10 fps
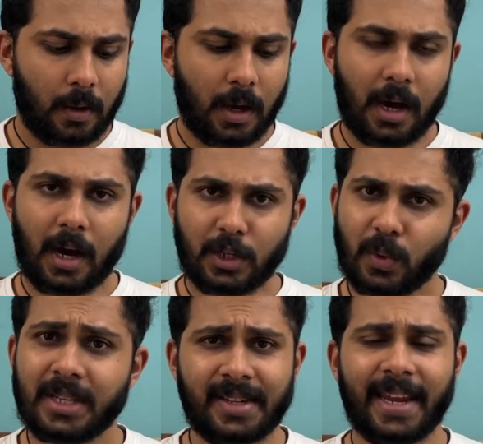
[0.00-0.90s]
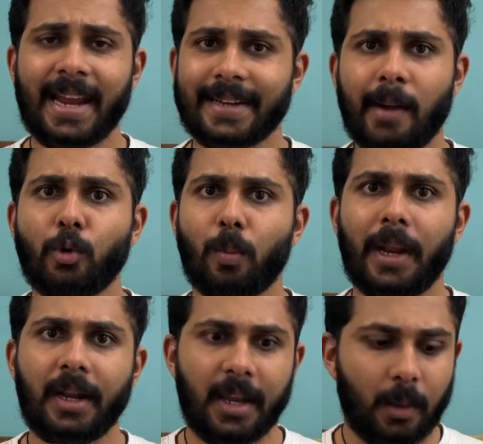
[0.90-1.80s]
Ashwin is taking time to
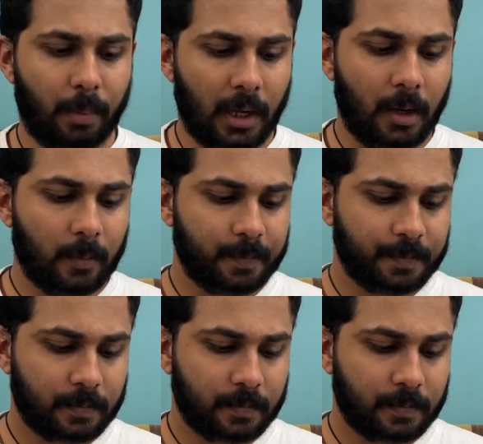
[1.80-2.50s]
play TNPL.